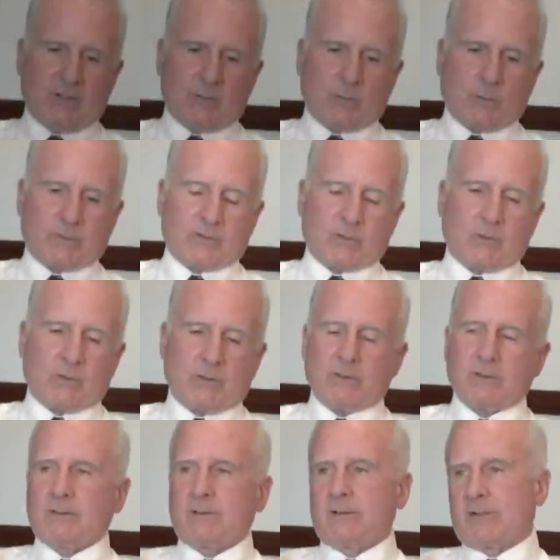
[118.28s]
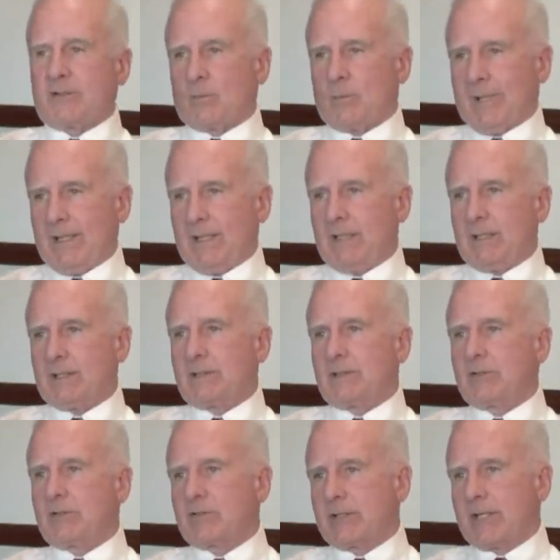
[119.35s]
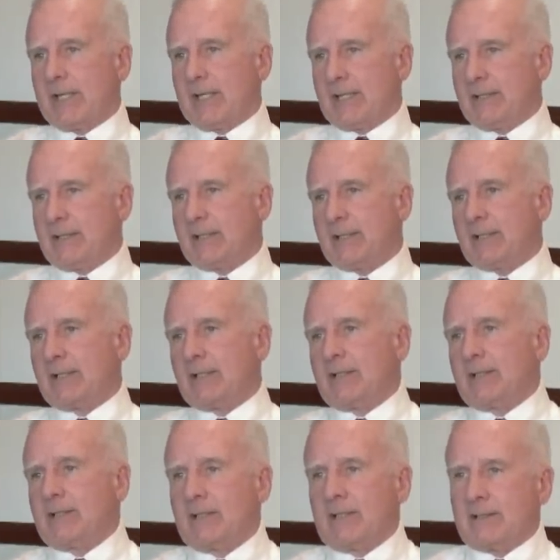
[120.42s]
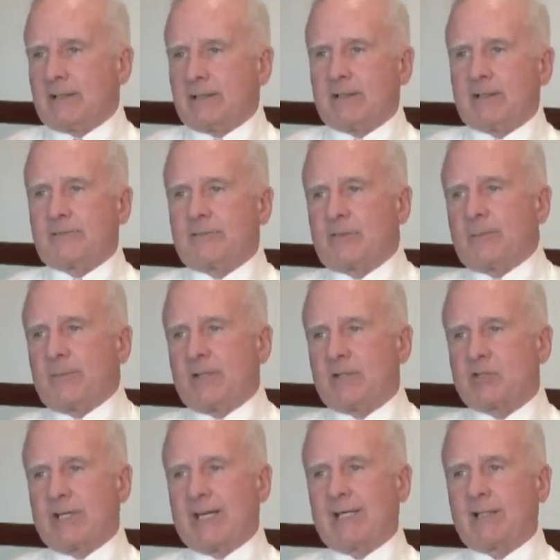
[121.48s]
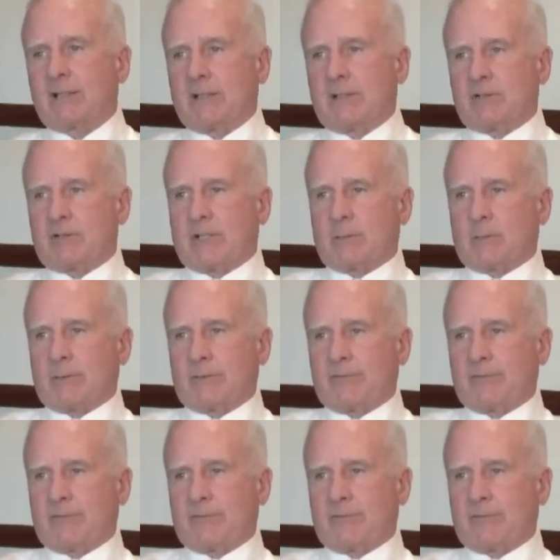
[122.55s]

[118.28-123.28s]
were all Lithuanians and from nationalities that were